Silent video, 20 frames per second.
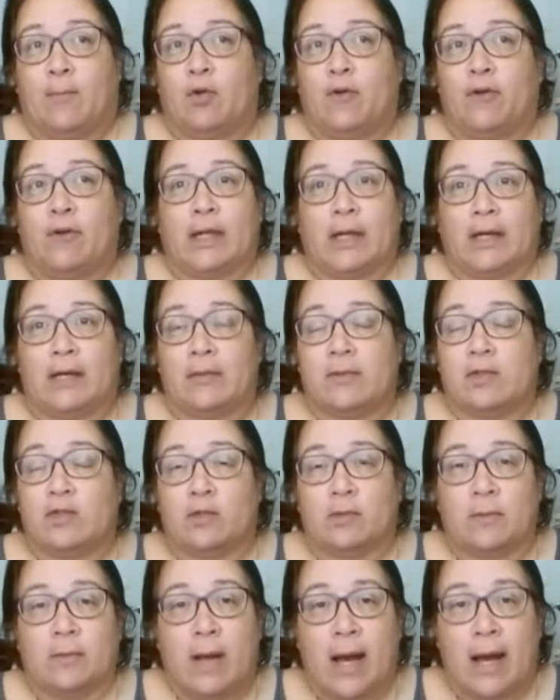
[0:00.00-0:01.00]
movie that comes
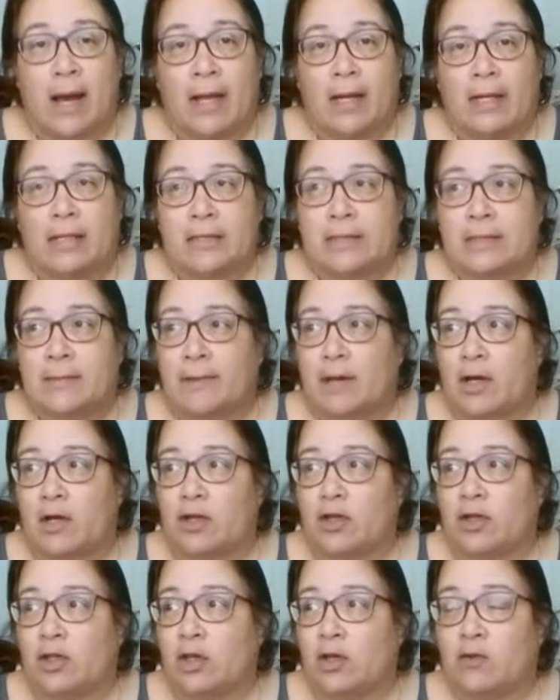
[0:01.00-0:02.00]
to mind is
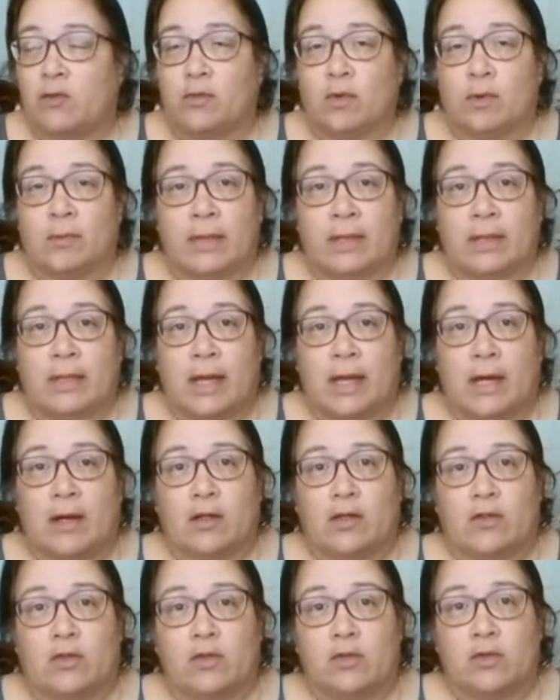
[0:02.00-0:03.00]
about a young woman
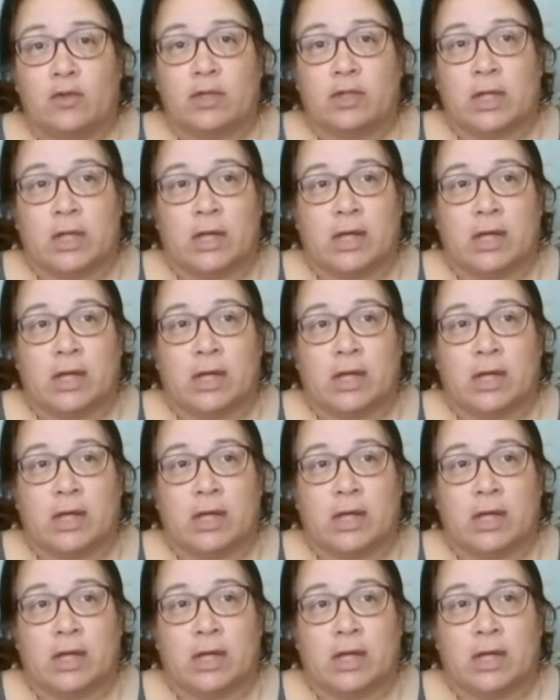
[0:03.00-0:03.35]
that used